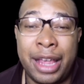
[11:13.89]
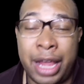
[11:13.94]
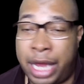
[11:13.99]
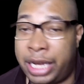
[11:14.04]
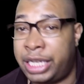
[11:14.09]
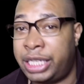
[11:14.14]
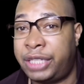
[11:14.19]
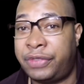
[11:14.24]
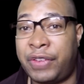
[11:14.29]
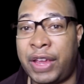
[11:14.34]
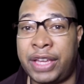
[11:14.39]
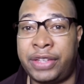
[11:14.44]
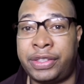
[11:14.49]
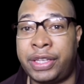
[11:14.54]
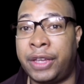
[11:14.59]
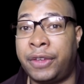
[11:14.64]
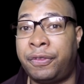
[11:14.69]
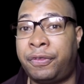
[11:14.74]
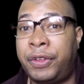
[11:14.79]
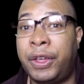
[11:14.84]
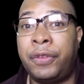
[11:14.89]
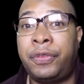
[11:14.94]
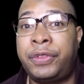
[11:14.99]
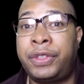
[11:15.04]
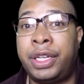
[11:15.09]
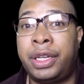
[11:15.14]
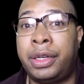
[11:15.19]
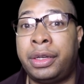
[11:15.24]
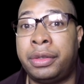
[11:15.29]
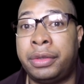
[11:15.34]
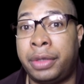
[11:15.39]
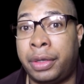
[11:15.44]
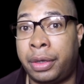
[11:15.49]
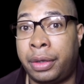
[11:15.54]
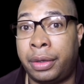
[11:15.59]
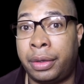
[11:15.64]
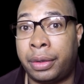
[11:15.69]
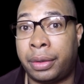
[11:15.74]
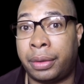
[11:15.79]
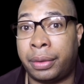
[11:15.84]
and is facing 15
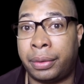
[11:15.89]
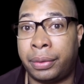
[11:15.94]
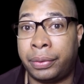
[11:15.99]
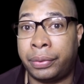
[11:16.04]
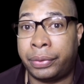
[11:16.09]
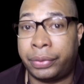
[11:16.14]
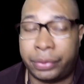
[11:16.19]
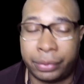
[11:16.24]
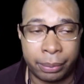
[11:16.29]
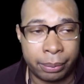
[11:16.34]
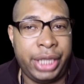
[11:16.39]
years.